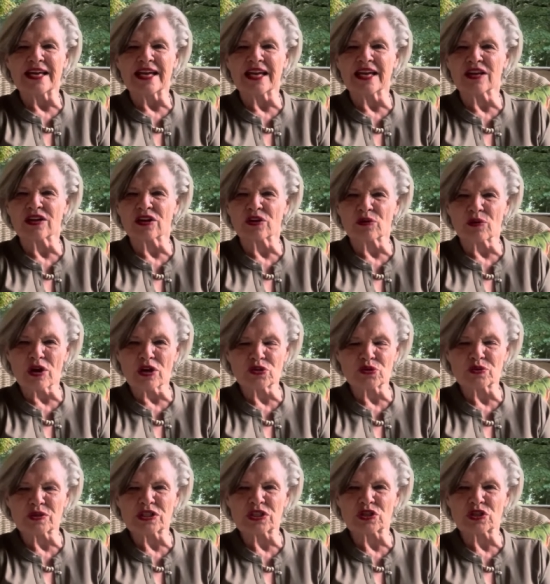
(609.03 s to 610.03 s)
in a
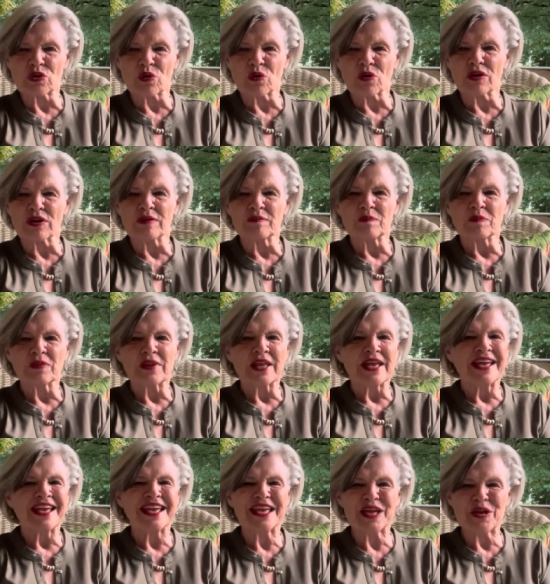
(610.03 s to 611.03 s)
grocery store
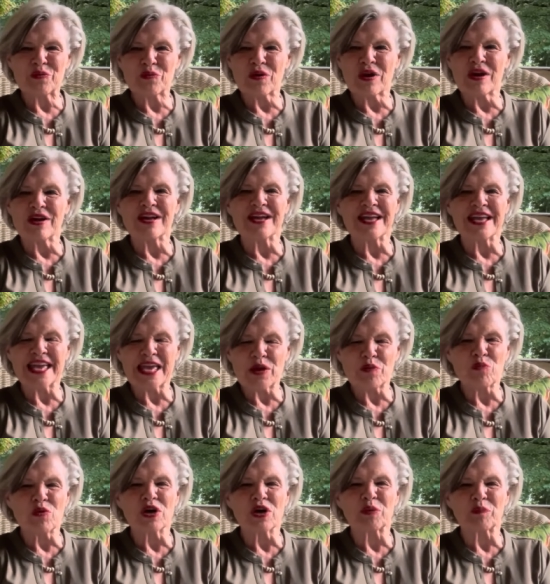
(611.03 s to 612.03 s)
he, he
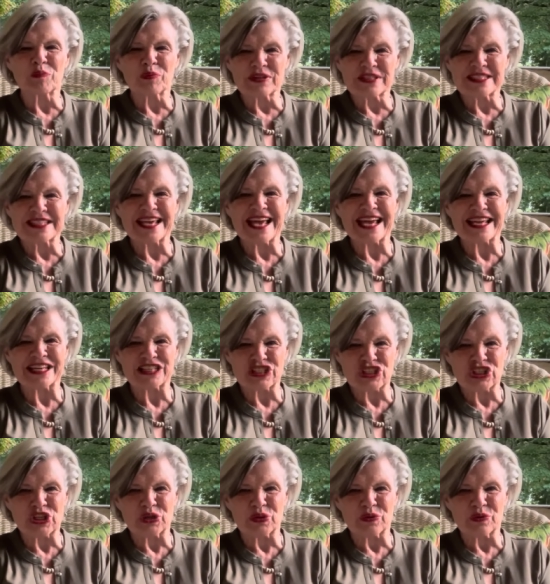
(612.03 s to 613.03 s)
will protect
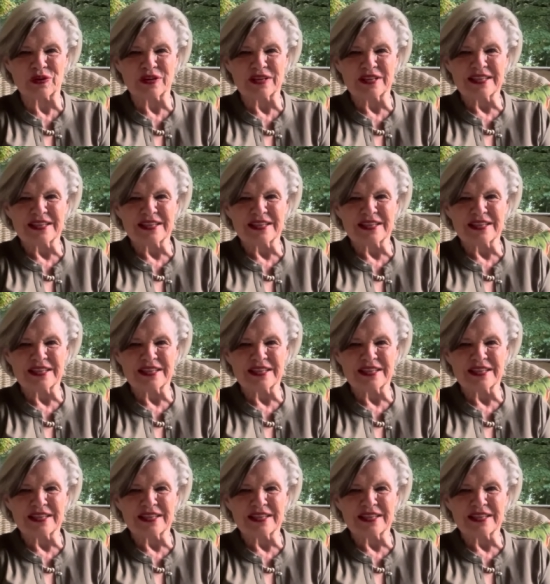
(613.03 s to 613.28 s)
you.